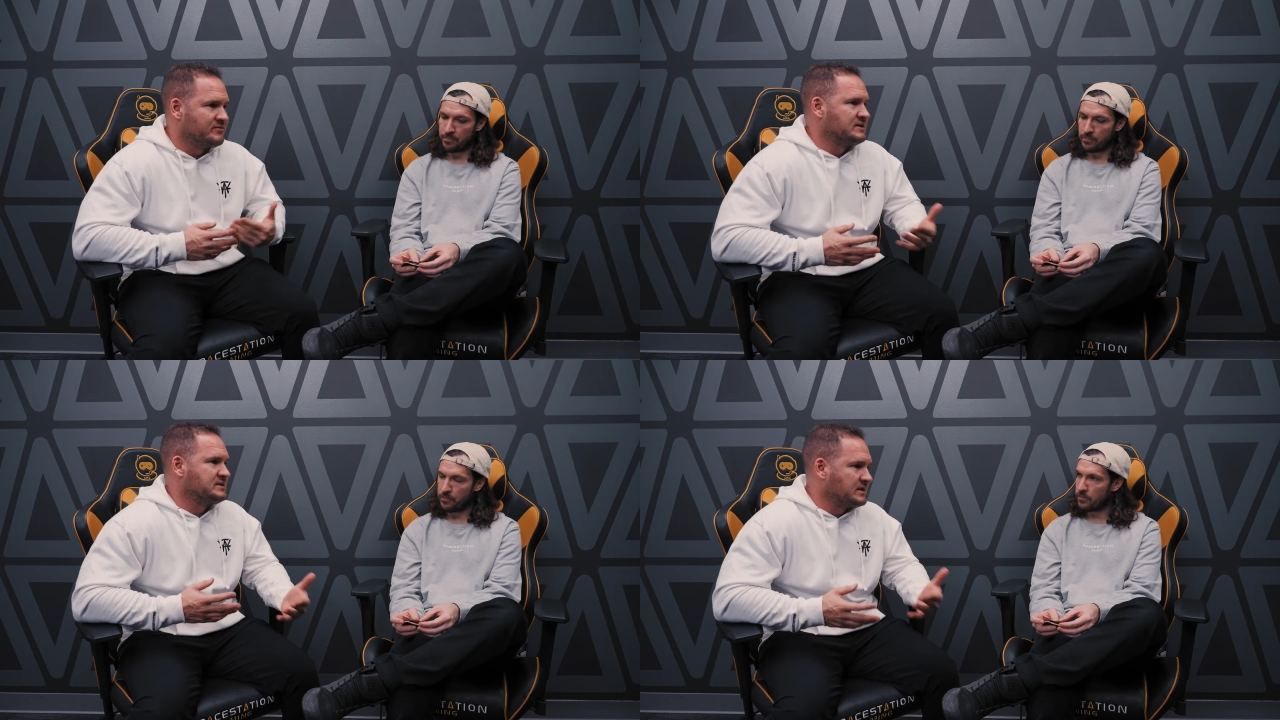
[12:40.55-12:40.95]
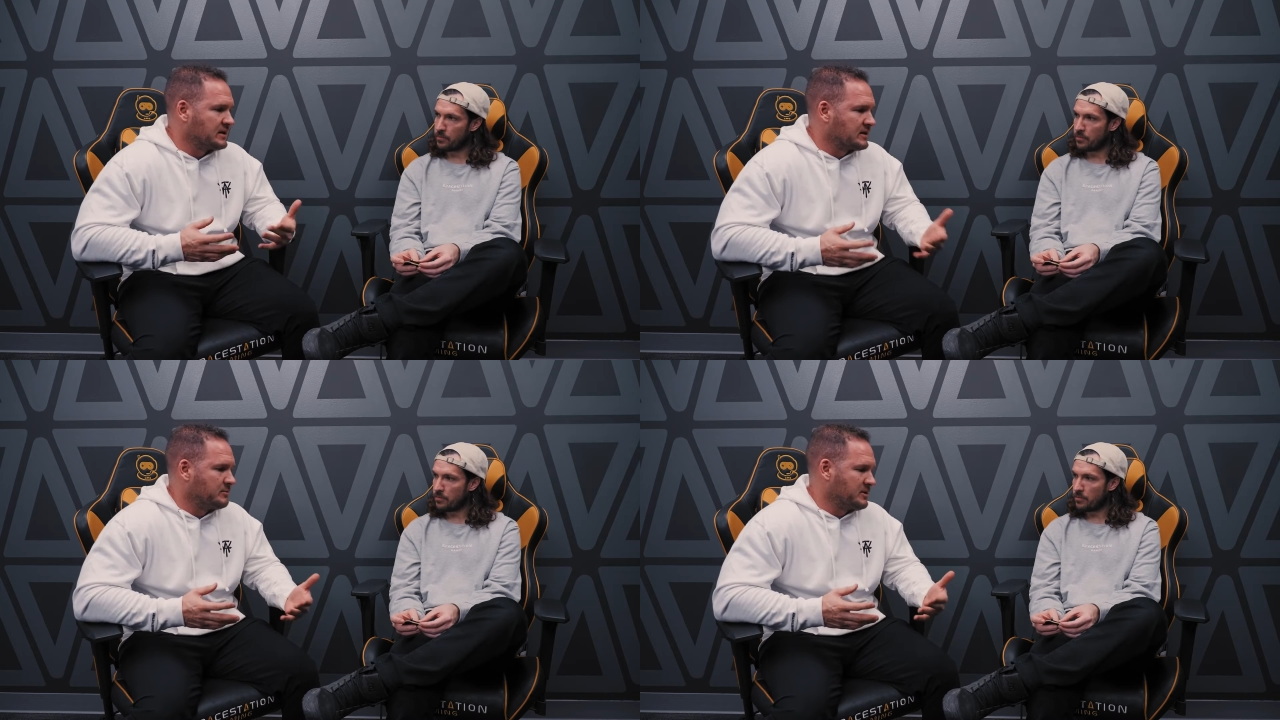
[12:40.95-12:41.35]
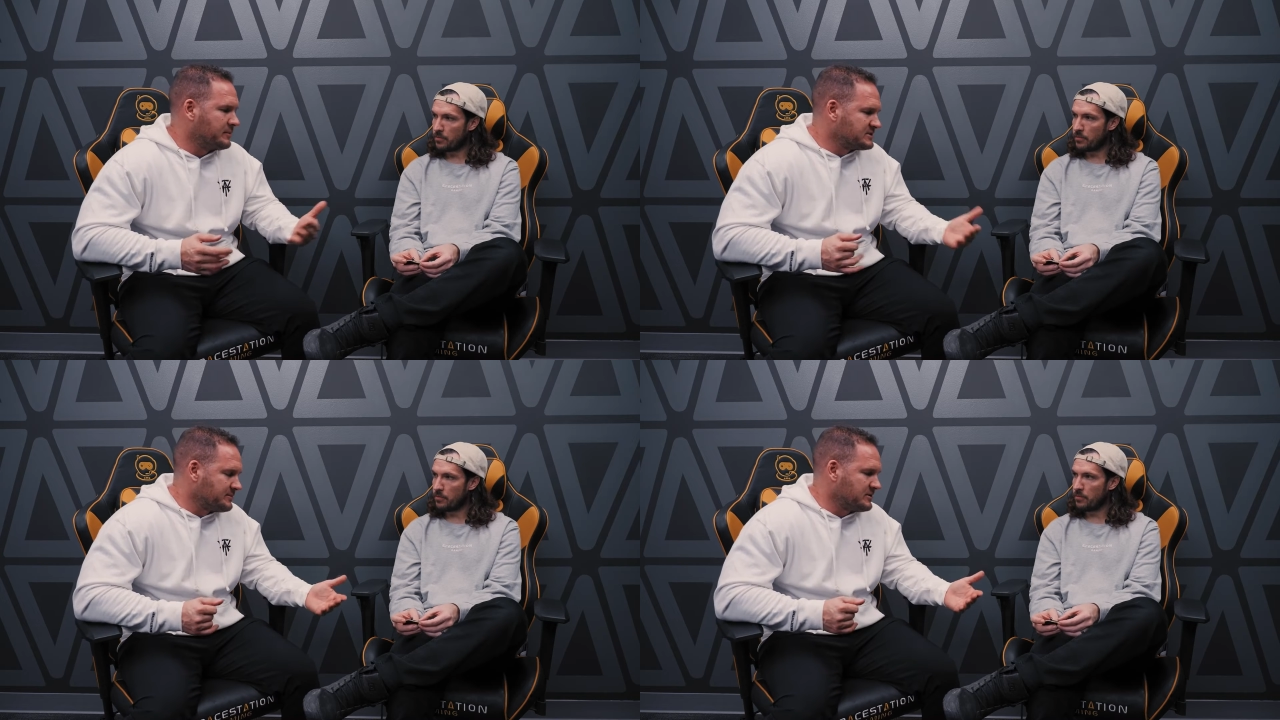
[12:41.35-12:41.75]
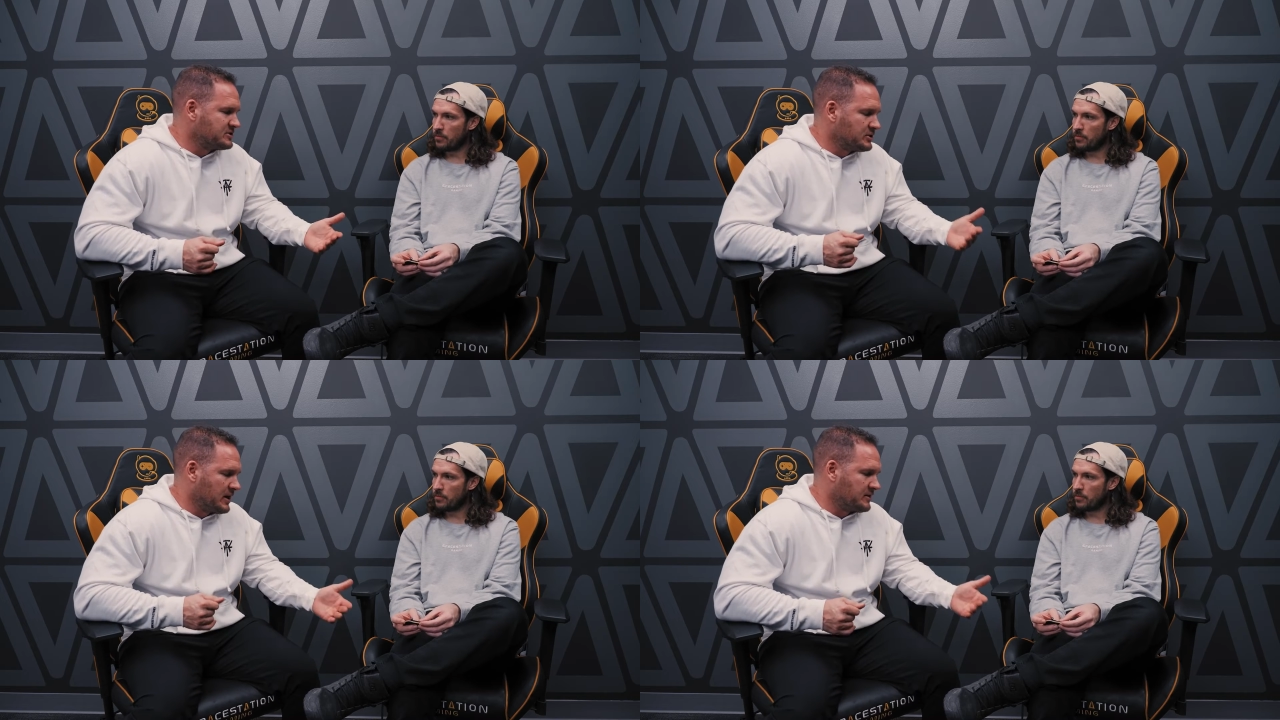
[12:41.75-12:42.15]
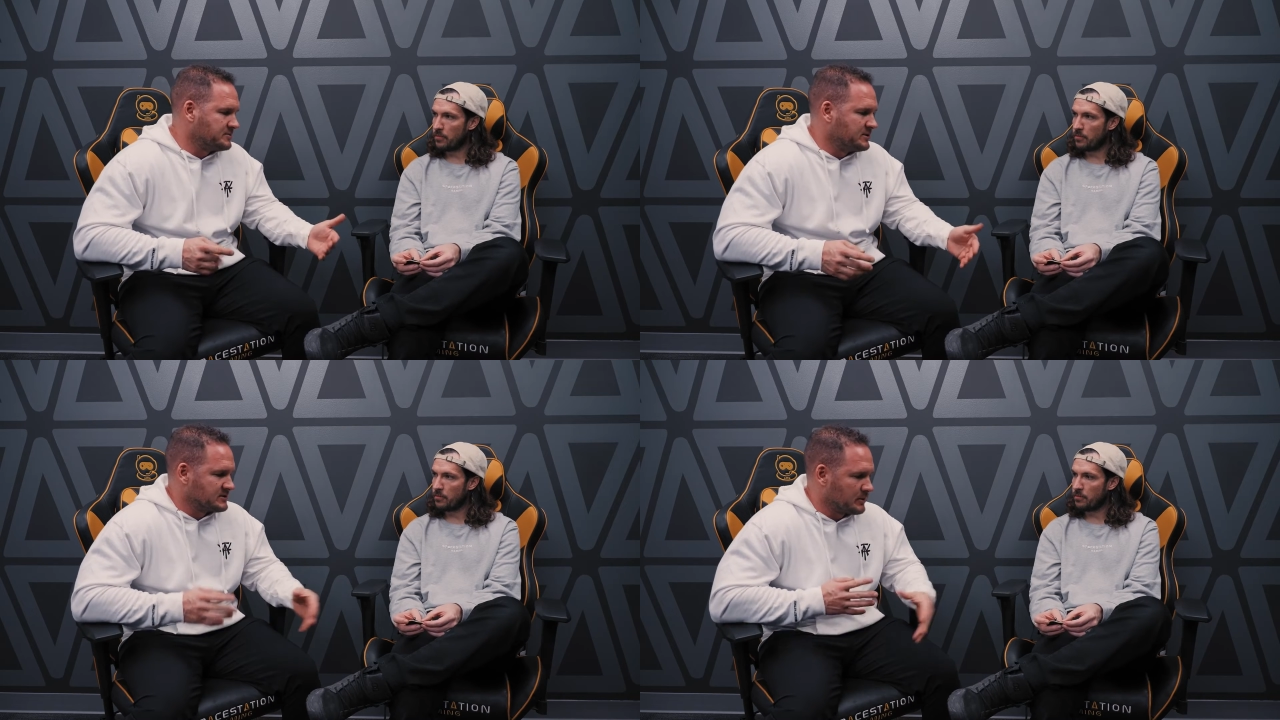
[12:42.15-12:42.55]
Speaker 1: investing in a company? That was something that stood out to me
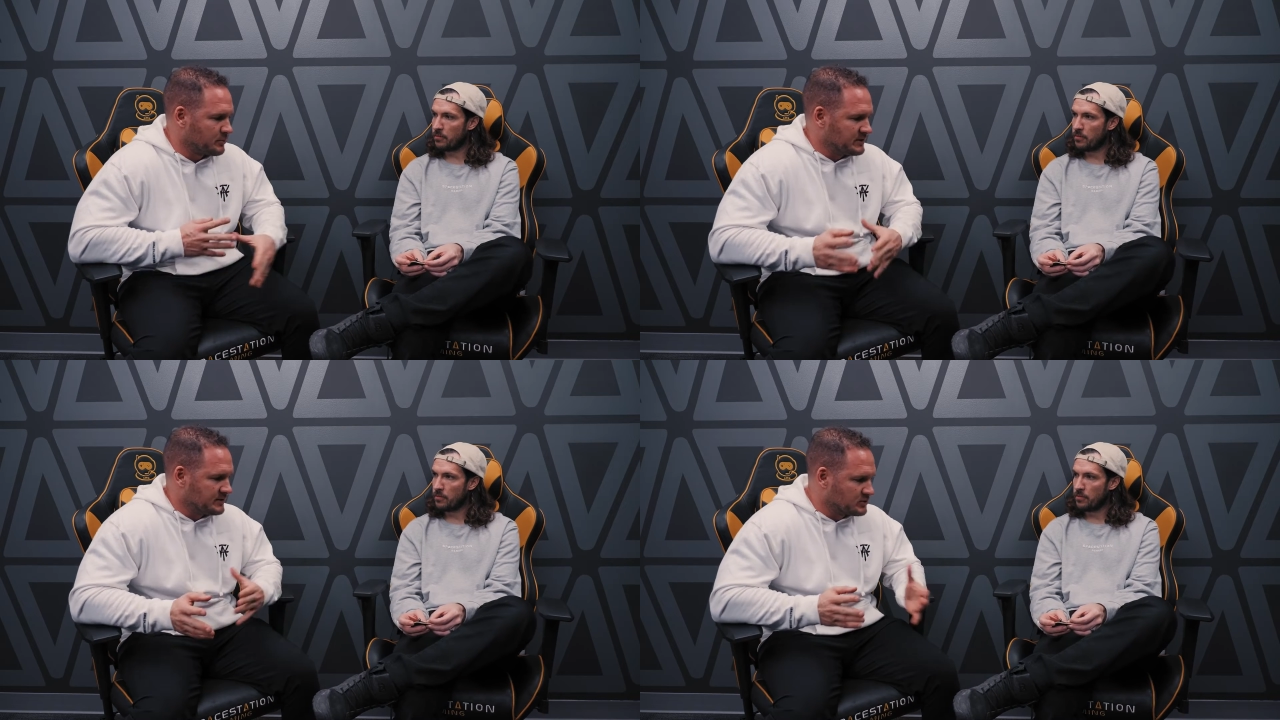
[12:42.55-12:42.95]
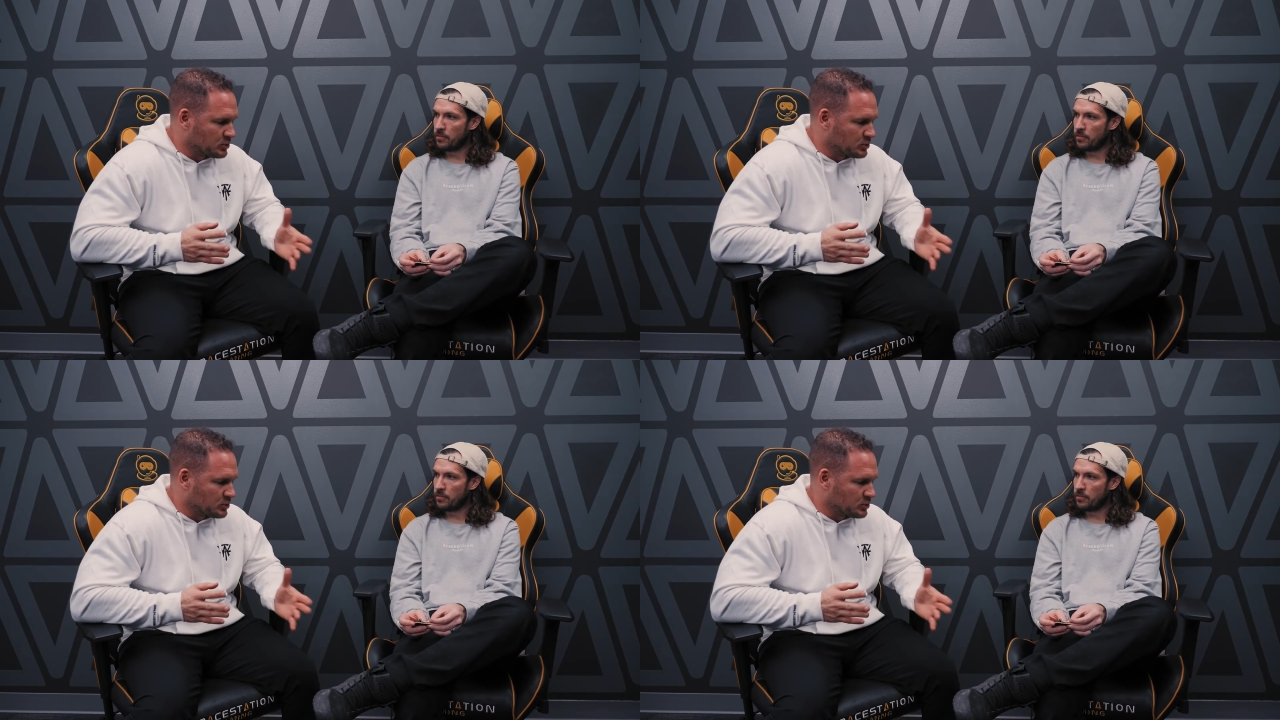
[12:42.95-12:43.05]
as I, we did the